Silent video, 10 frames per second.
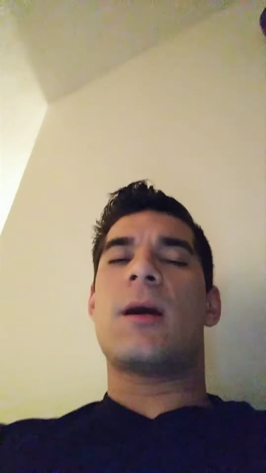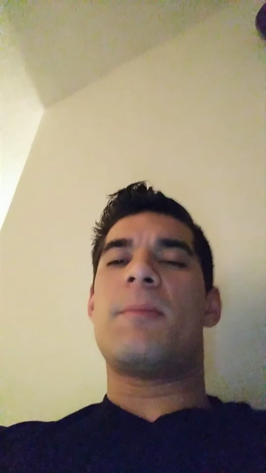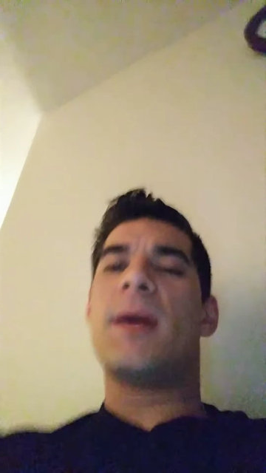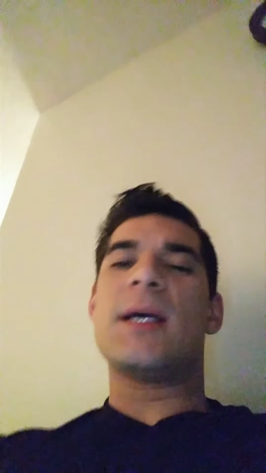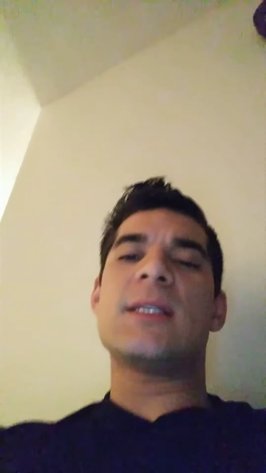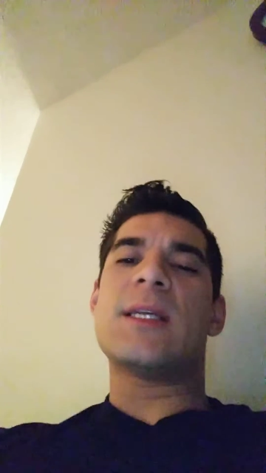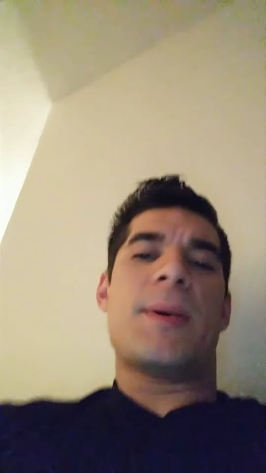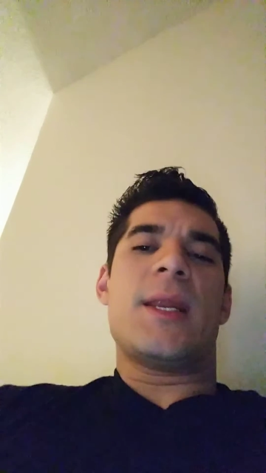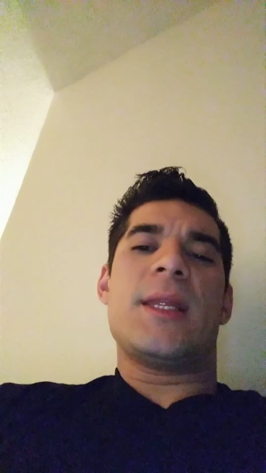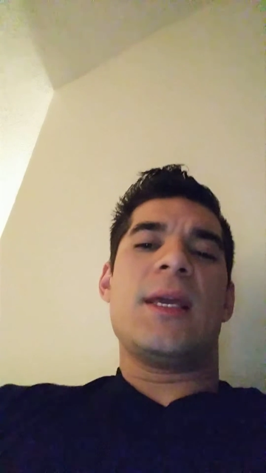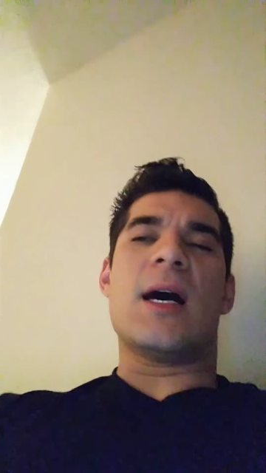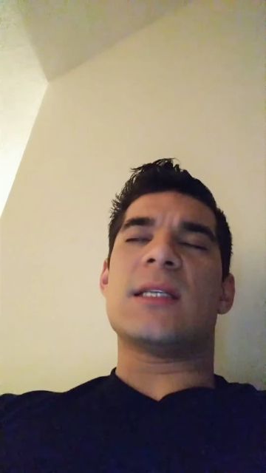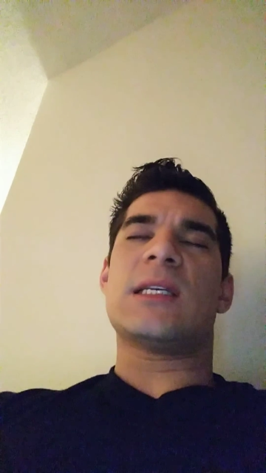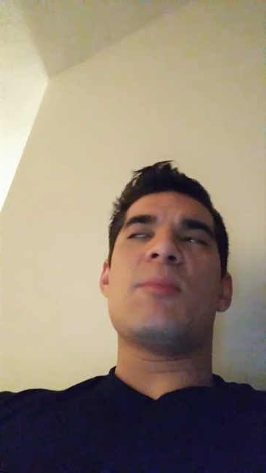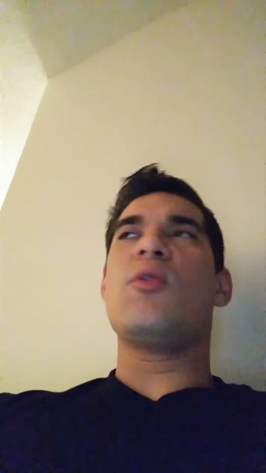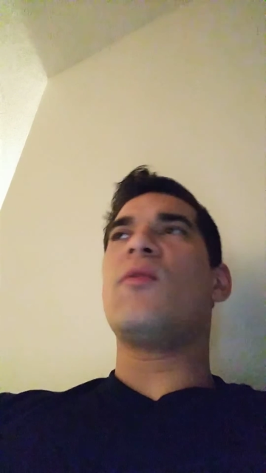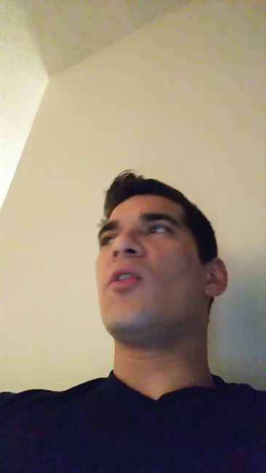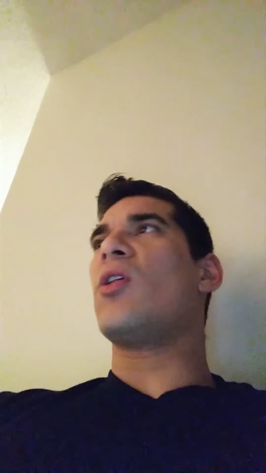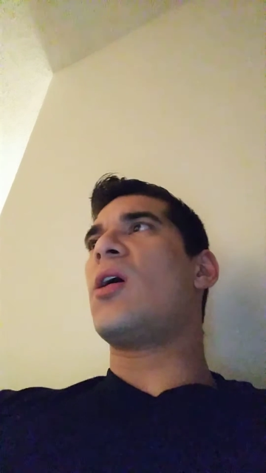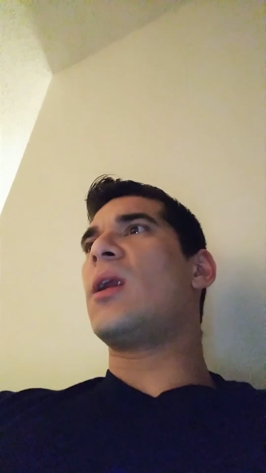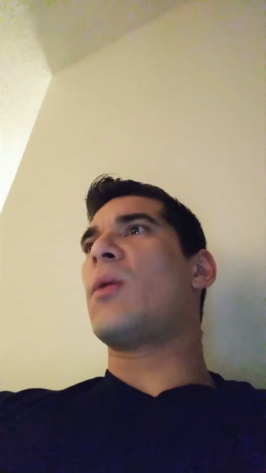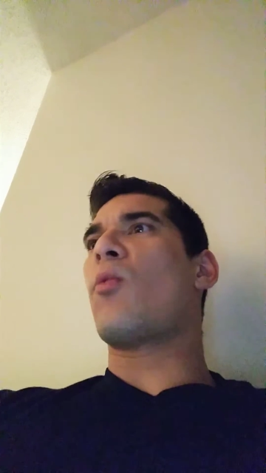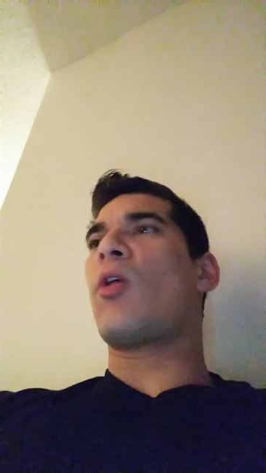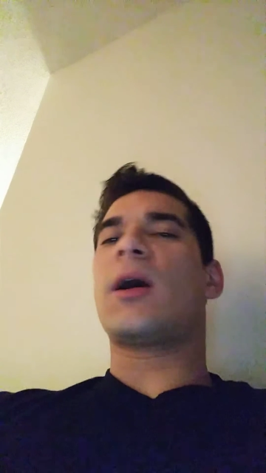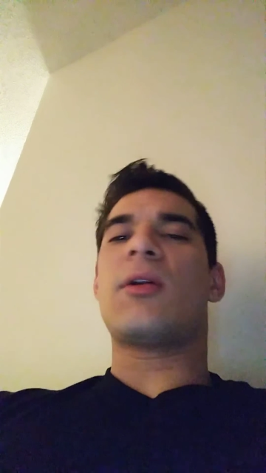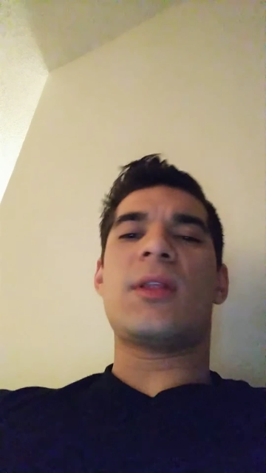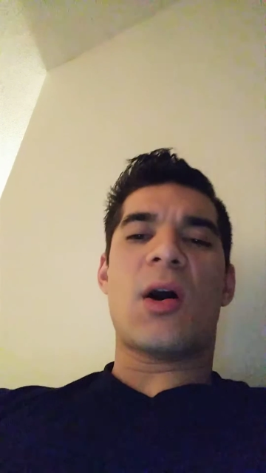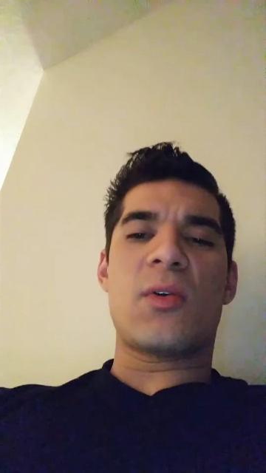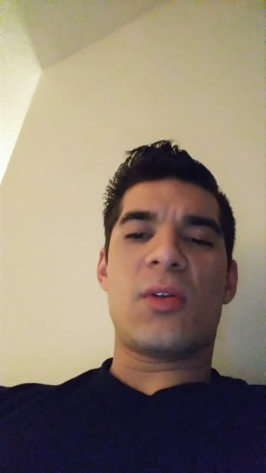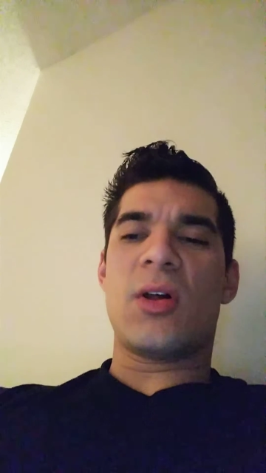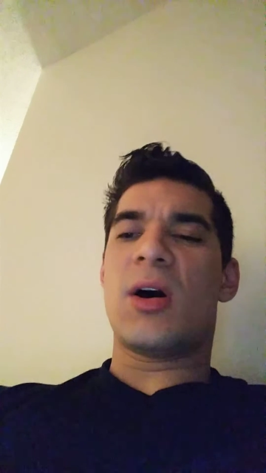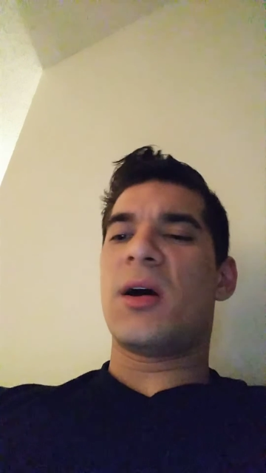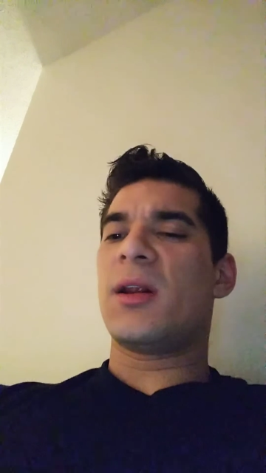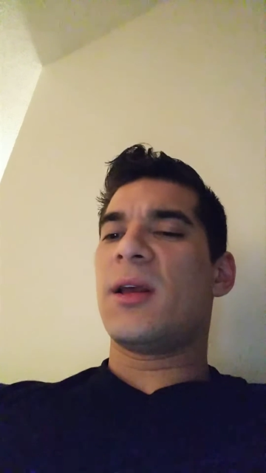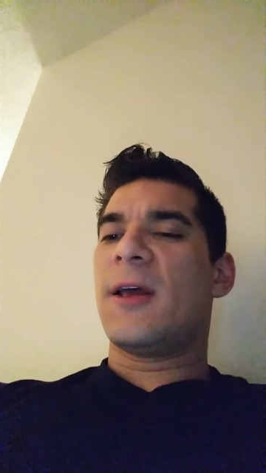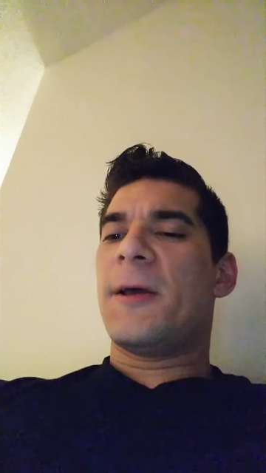because it's a pain in the ass. I move a lot, I work out of town a lot.